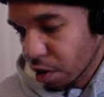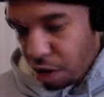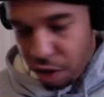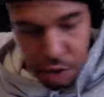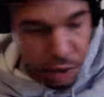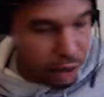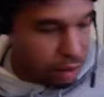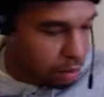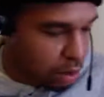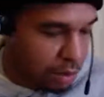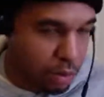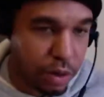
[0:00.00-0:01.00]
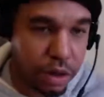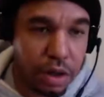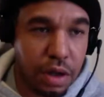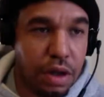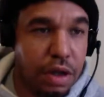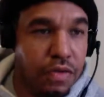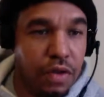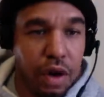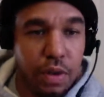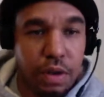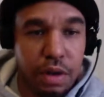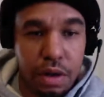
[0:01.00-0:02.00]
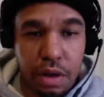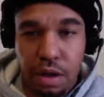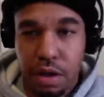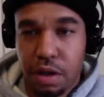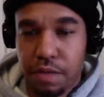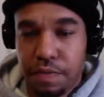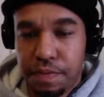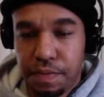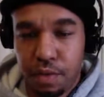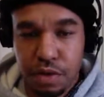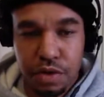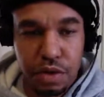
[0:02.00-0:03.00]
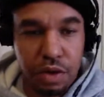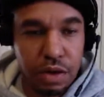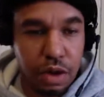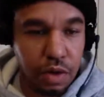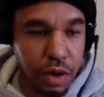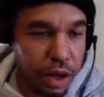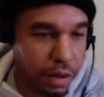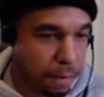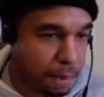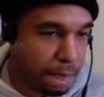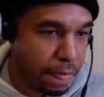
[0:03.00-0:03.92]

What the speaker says: I don't got the paperwork again. If y'all want to, once again, donate,